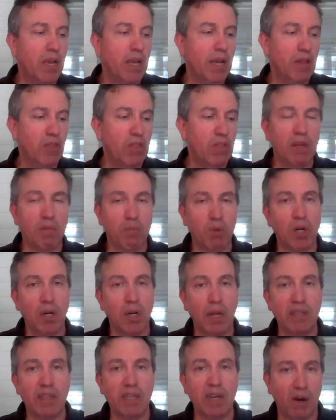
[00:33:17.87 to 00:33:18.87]
And I think I'm going
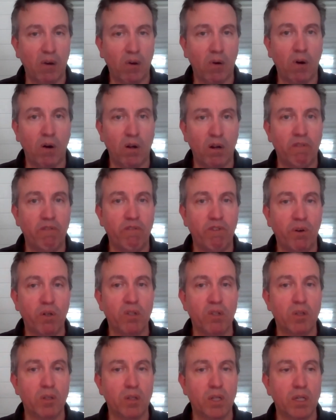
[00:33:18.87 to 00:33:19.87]
to like the
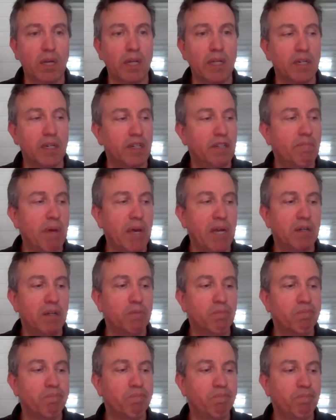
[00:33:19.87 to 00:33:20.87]
autofocus on the Nikon better.